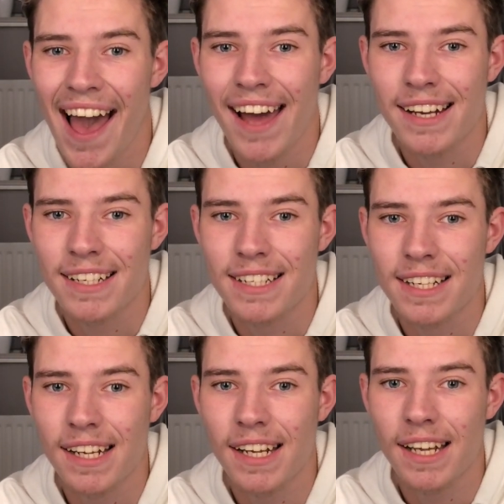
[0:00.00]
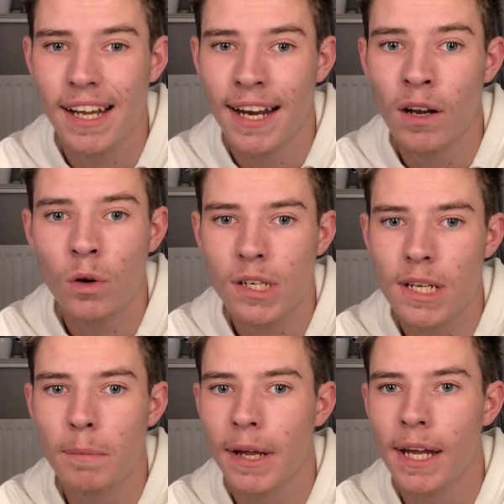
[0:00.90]
And he looked
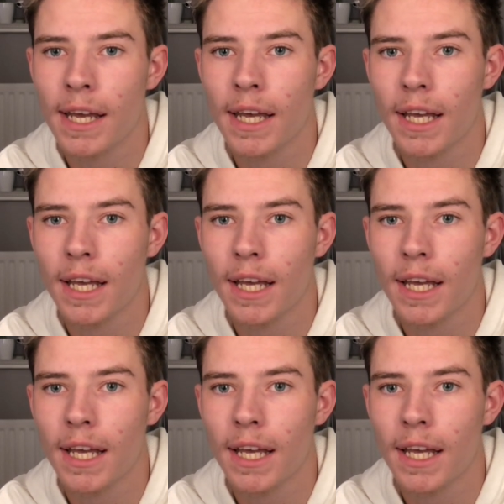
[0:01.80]
at me